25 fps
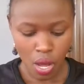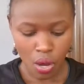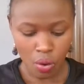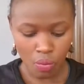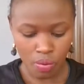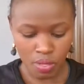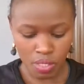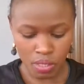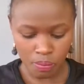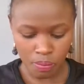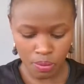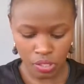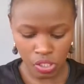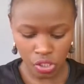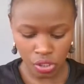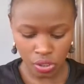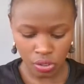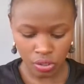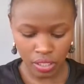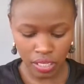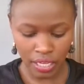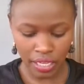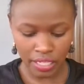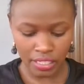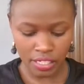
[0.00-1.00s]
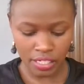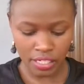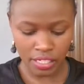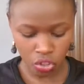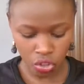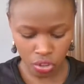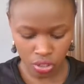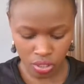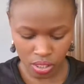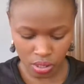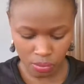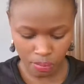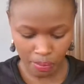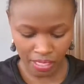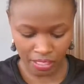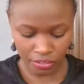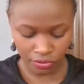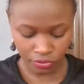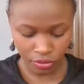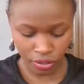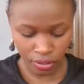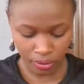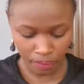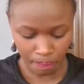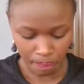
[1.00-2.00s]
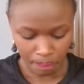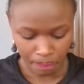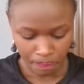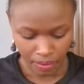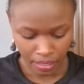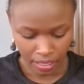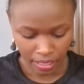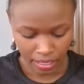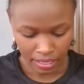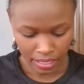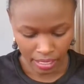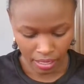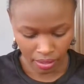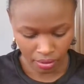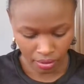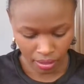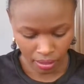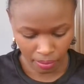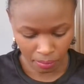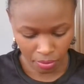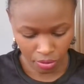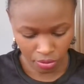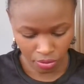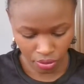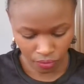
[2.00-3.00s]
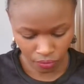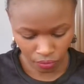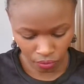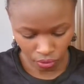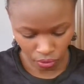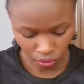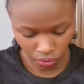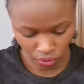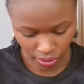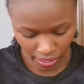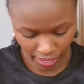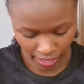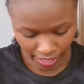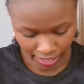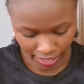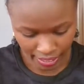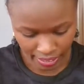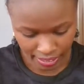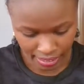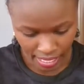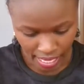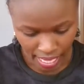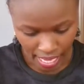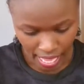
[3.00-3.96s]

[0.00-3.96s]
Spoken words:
with special edition smartphone. Now, let me read for you guys.